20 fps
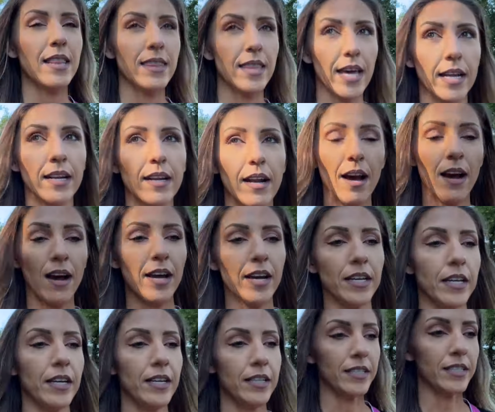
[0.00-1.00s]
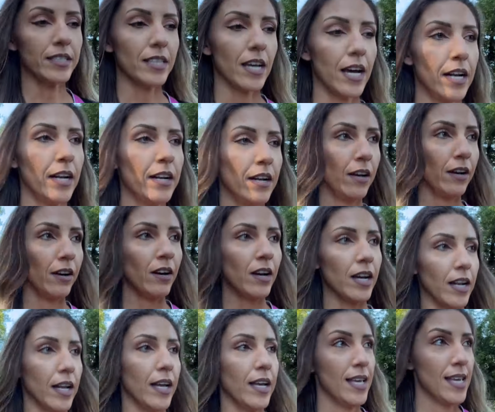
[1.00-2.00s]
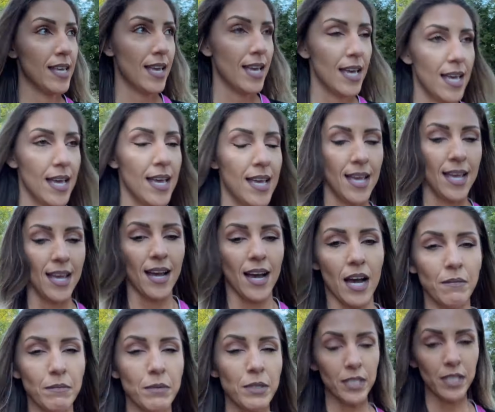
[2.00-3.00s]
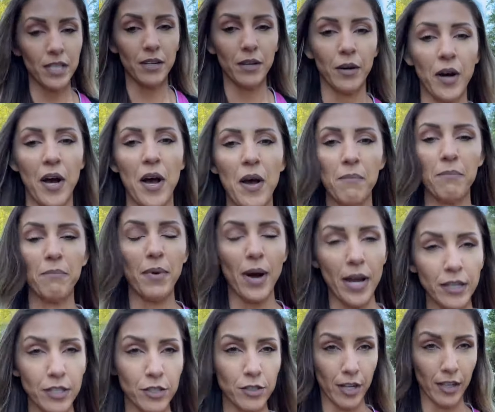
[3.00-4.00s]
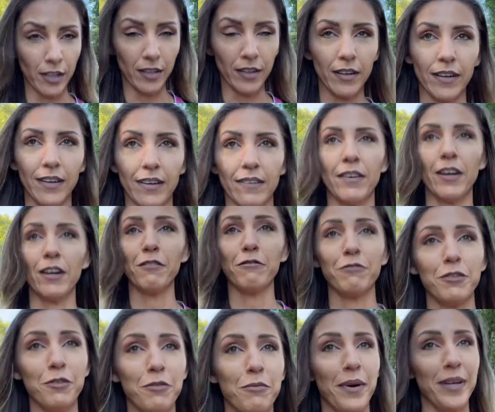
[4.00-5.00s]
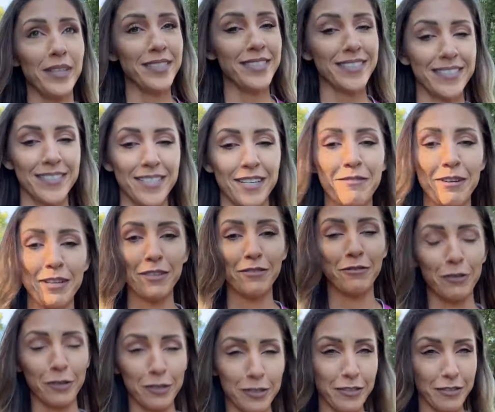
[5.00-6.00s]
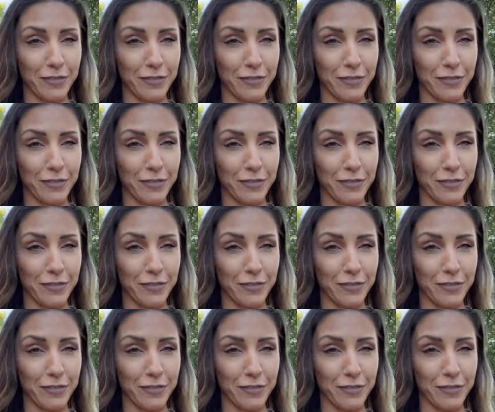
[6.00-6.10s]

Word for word: Then I decided, all right, I'm just gonna buy a trailer. I've got a few months until my divorce is